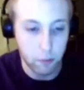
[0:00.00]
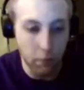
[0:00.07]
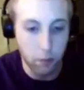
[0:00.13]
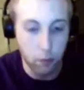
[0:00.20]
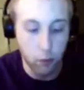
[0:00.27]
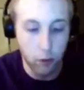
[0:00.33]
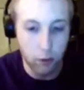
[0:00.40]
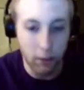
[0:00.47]

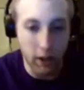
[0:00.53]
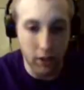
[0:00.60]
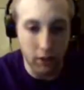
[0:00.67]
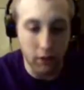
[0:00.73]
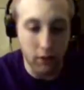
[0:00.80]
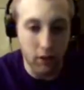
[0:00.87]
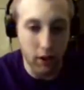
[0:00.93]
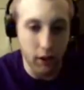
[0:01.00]
mortar rounds,
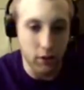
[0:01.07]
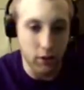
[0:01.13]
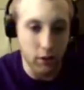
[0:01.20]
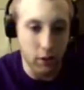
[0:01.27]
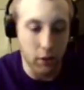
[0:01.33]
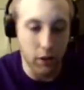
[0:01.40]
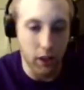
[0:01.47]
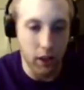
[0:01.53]
instead of just
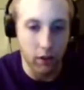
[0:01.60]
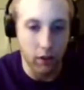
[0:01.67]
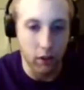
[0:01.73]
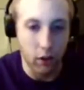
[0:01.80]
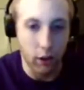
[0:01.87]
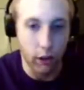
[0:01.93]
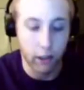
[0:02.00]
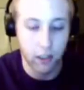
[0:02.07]
going in an
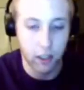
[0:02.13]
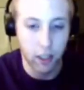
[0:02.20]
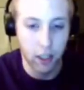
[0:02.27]
arc